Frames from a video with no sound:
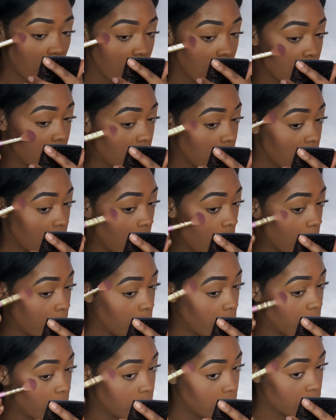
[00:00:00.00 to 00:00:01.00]
and then I'm
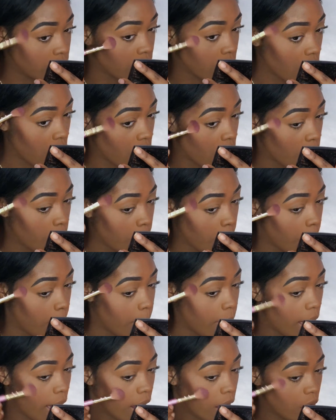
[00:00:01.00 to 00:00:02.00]
going to go
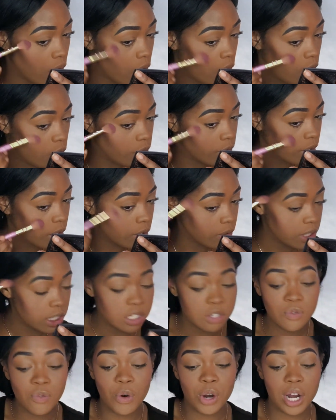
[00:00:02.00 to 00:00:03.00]
back over. Oh, this
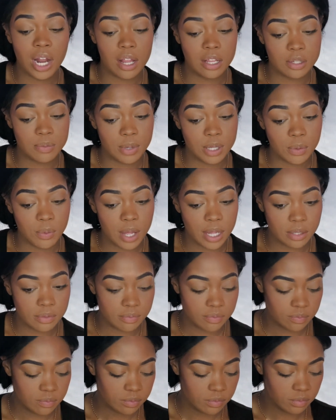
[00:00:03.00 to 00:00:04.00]
is $40, by the way.
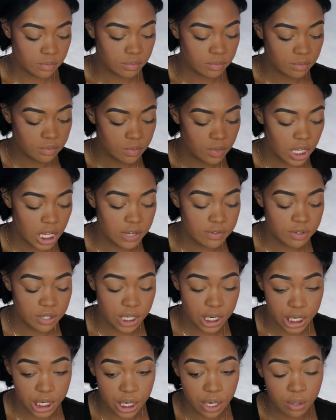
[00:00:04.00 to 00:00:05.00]
If you
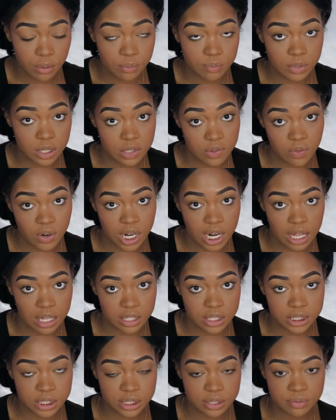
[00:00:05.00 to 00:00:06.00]
didn't know, it's
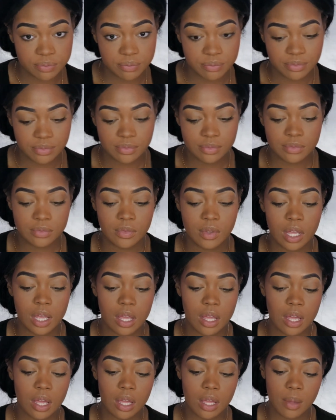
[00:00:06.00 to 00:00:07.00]
$40.
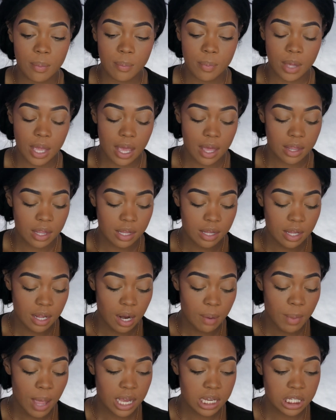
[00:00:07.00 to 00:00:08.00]
Yeah, and then
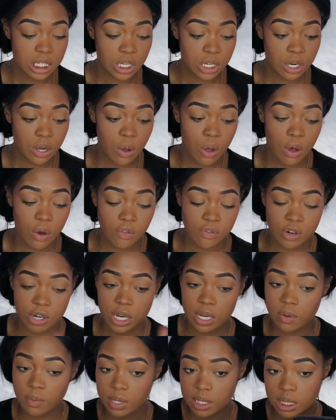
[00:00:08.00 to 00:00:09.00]
I'm actually gonna go over
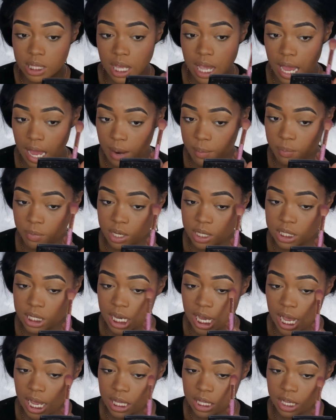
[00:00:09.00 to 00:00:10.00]
it with the
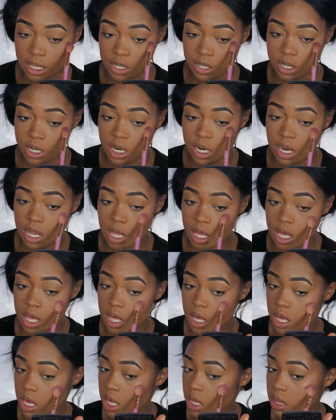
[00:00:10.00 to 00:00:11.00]
Amrezy highlighter.
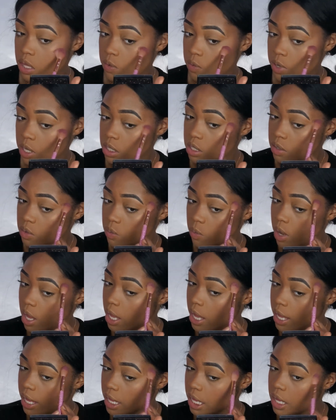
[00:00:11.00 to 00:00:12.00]
The reason
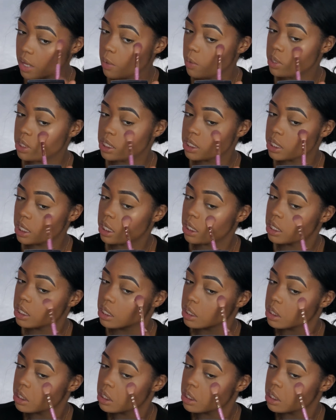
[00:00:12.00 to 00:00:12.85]
why, which is like